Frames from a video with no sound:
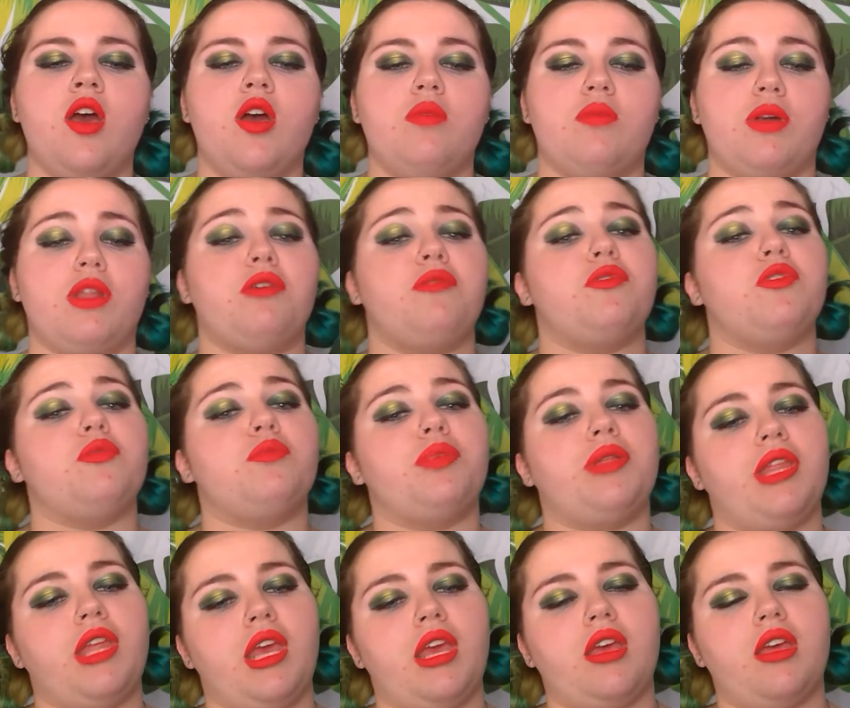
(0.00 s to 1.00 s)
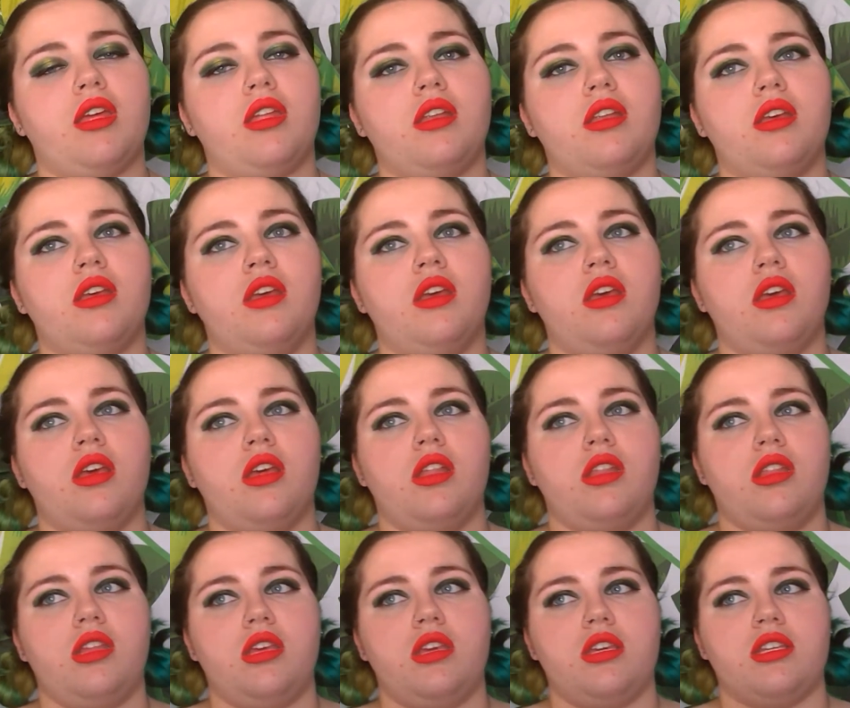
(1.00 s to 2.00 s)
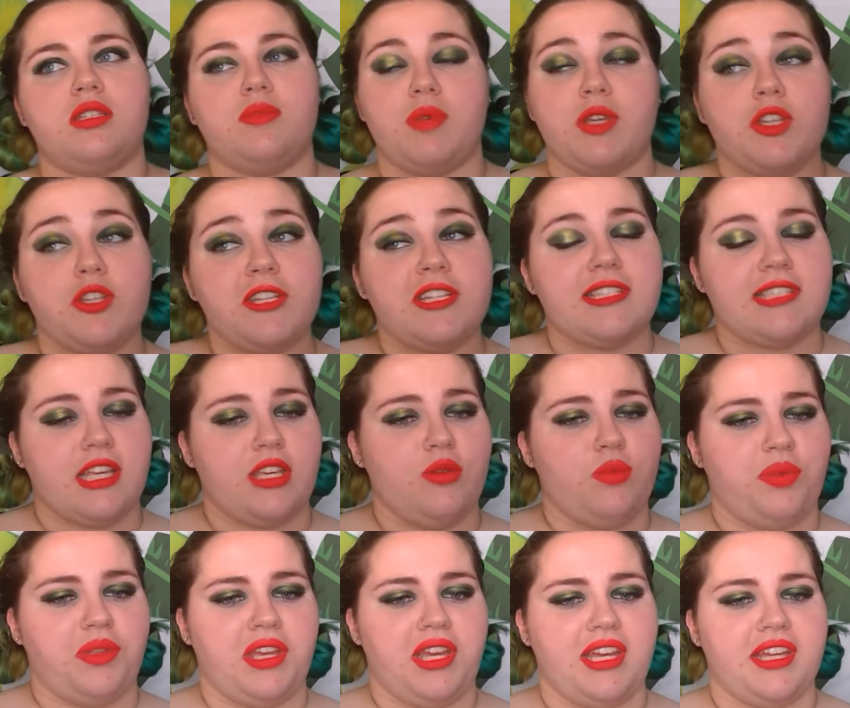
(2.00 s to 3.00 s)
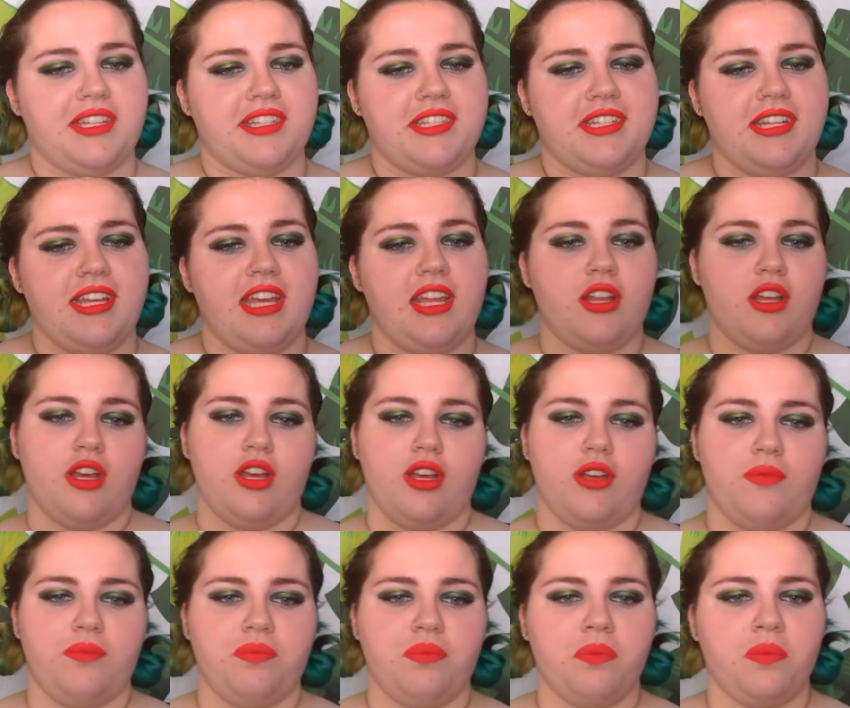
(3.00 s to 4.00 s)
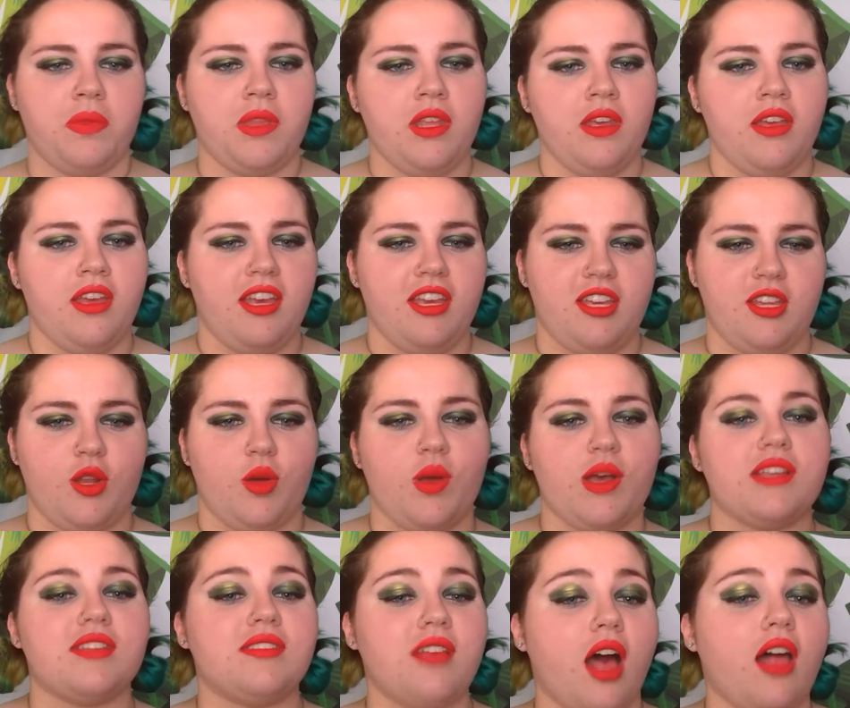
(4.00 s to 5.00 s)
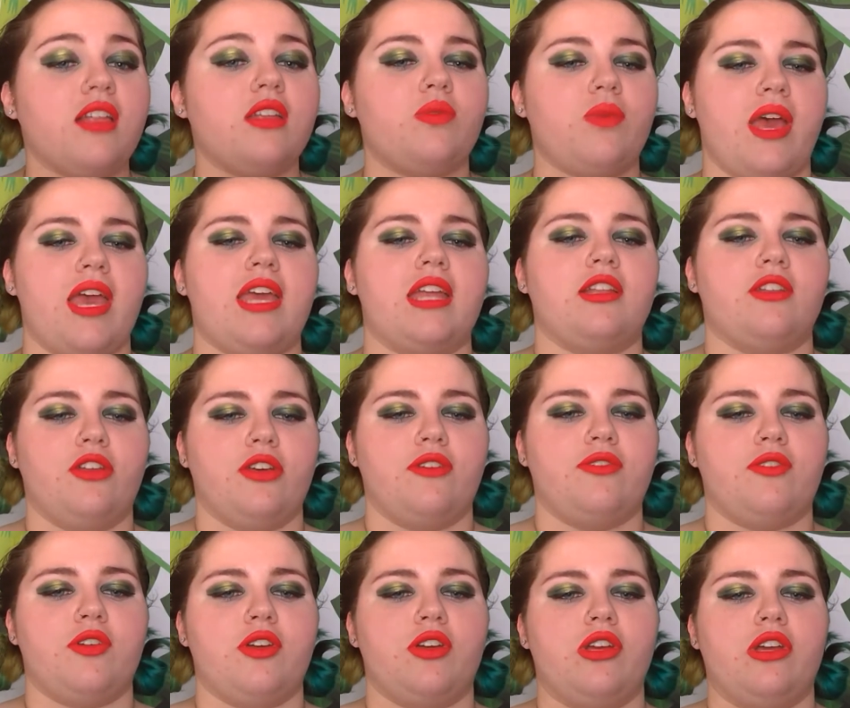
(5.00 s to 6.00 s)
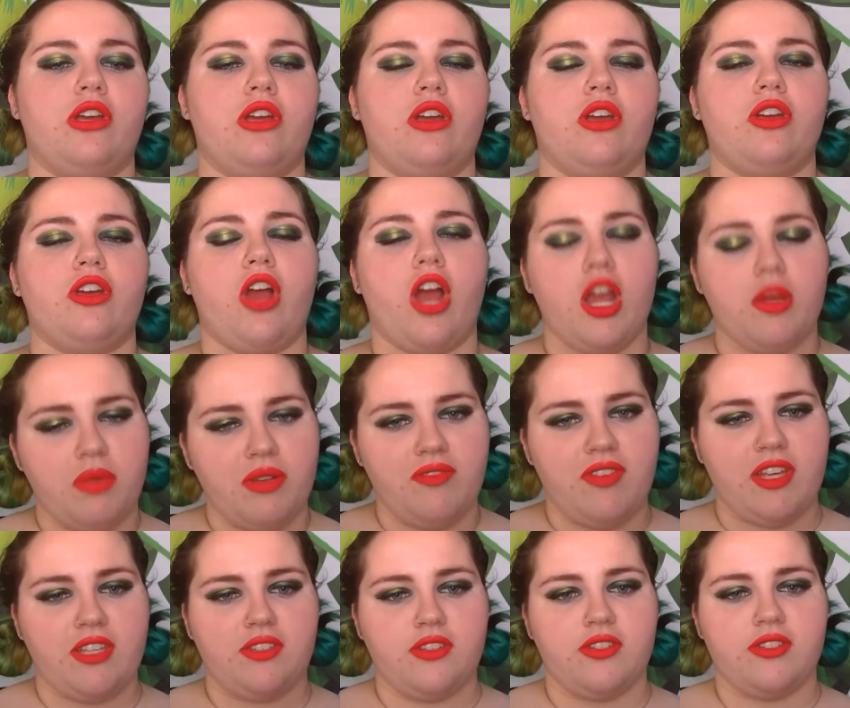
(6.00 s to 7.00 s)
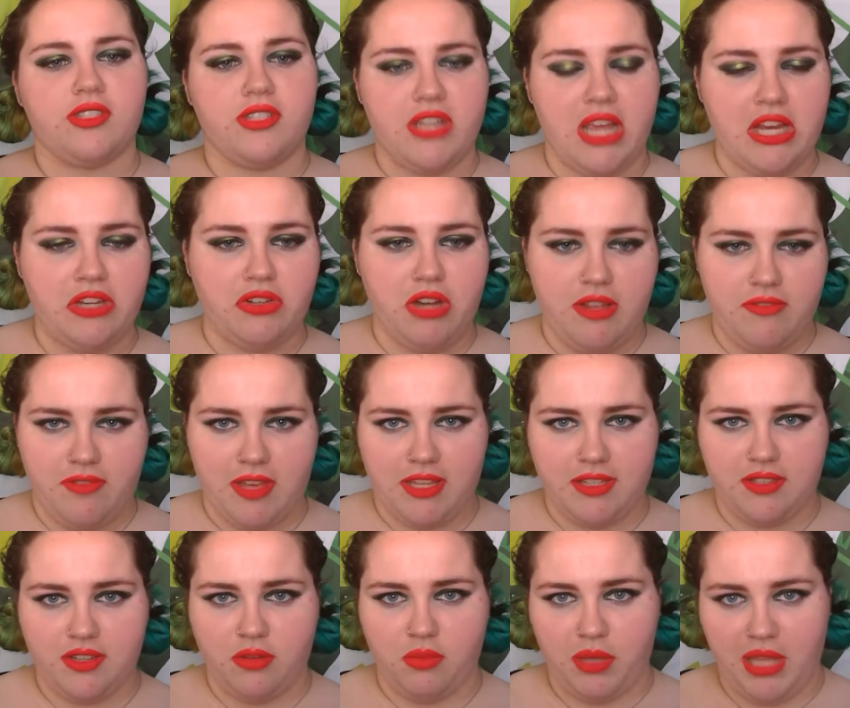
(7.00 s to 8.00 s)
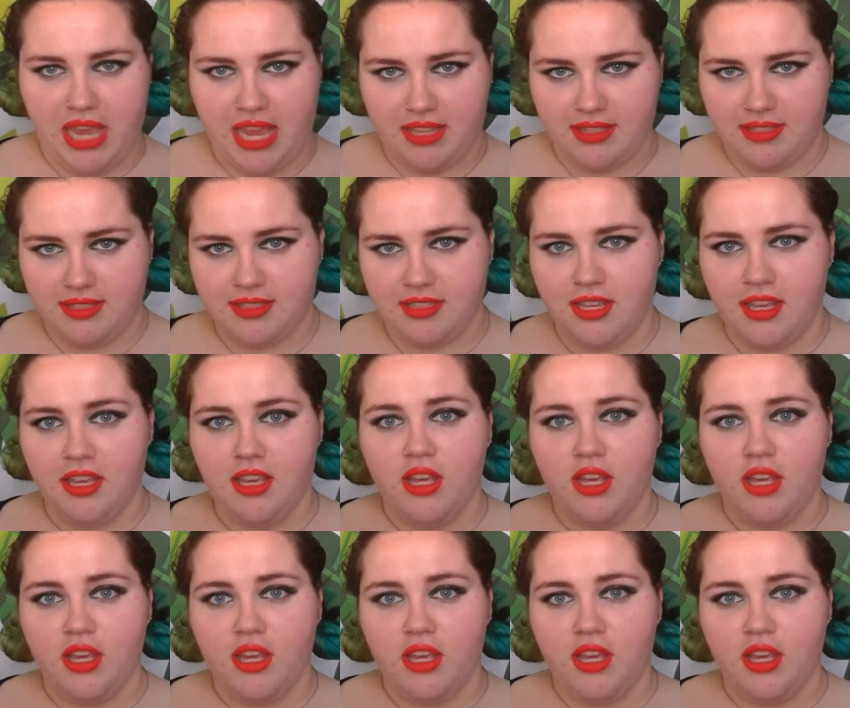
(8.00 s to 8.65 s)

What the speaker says: But if you plan the species that you plant in a solid way and look for carbon fixers and nitrate fixer plants,